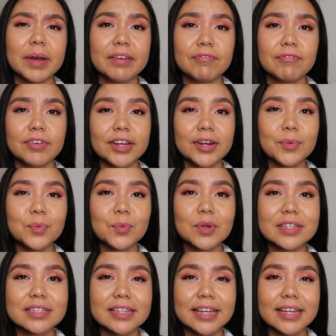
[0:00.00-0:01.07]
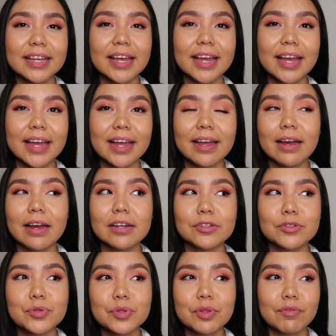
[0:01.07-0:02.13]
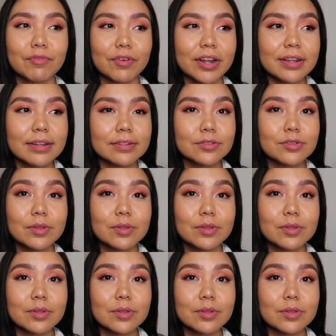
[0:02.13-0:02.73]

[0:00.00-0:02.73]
My foot was like to the front,